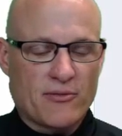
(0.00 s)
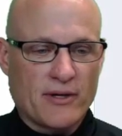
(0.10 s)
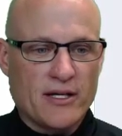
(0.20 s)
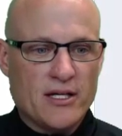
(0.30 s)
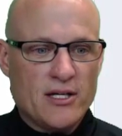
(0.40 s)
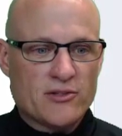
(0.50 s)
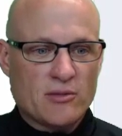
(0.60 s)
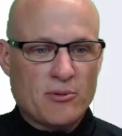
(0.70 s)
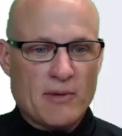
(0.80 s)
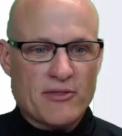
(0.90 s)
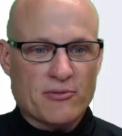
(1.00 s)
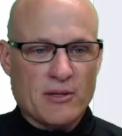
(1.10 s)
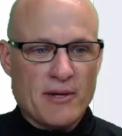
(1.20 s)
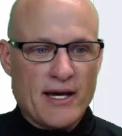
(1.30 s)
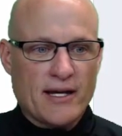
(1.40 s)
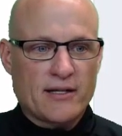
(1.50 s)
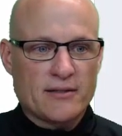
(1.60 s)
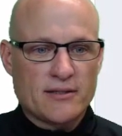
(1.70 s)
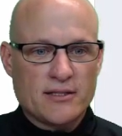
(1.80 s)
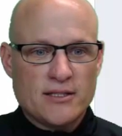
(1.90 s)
my three. So I'll put my three back.